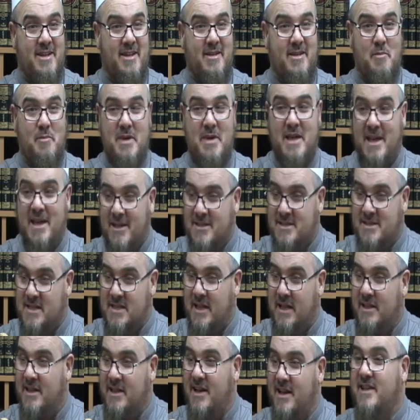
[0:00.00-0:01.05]
means
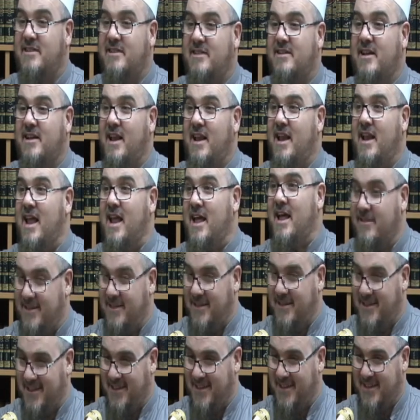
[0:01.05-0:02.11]
and the little
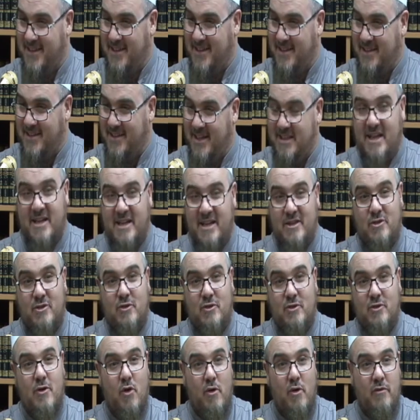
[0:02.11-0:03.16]
land that they
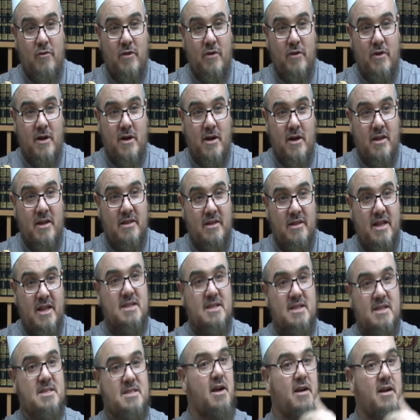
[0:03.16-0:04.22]
took over, they
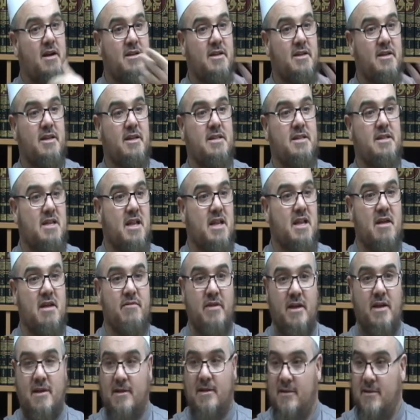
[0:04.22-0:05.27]
start
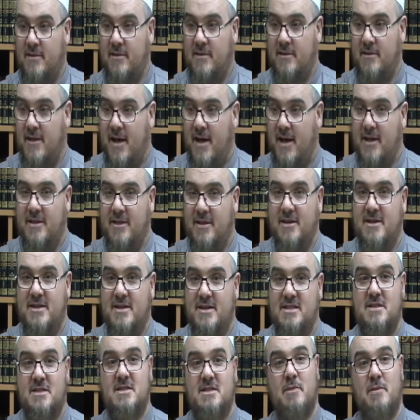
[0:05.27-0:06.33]
enslaving
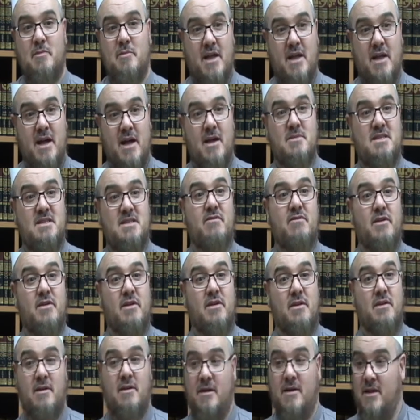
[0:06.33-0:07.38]
others, sometimes
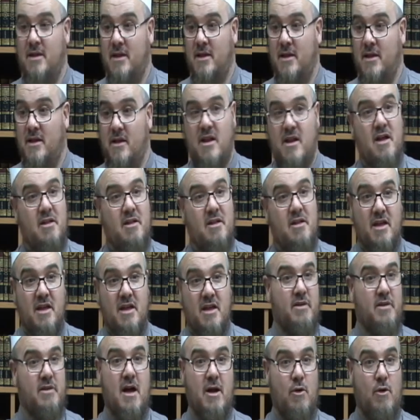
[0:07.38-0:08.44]
even not
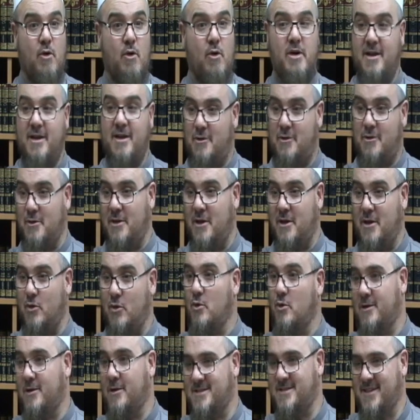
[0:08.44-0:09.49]
even according to the
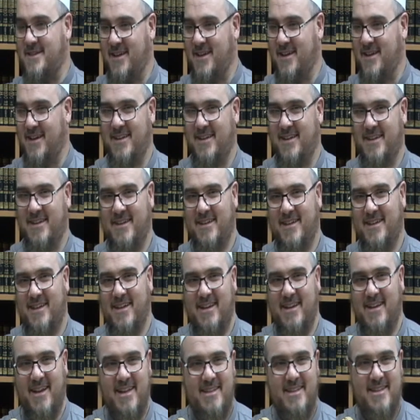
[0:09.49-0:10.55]
rules,
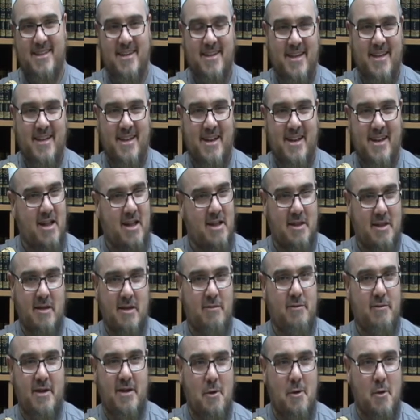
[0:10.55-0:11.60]
right? Not
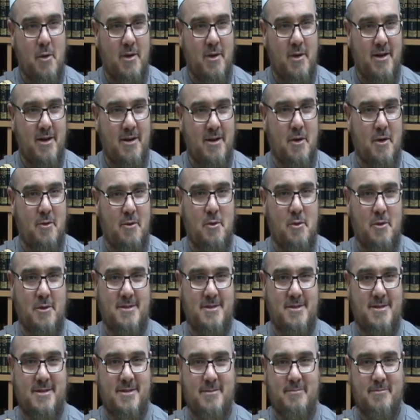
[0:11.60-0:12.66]
even according to the
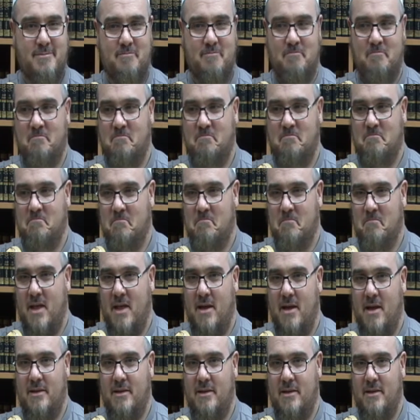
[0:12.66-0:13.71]
rules,
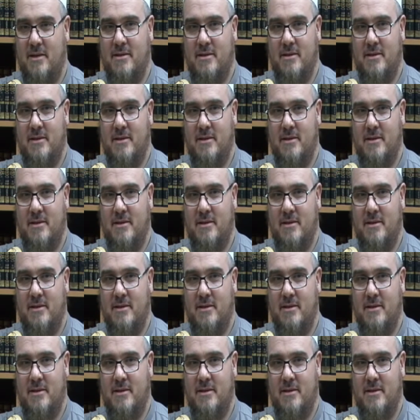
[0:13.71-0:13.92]
right?